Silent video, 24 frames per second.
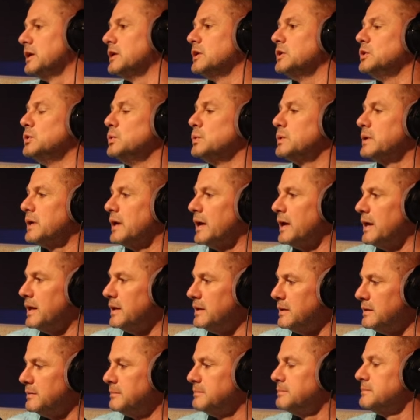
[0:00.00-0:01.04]
You
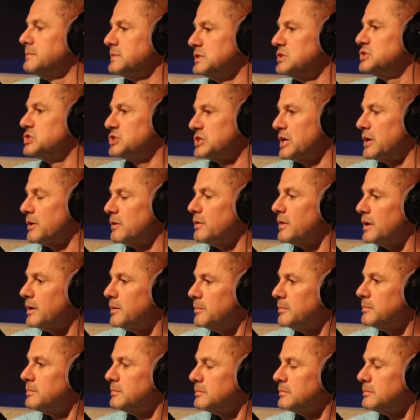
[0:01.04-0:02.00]
can share them.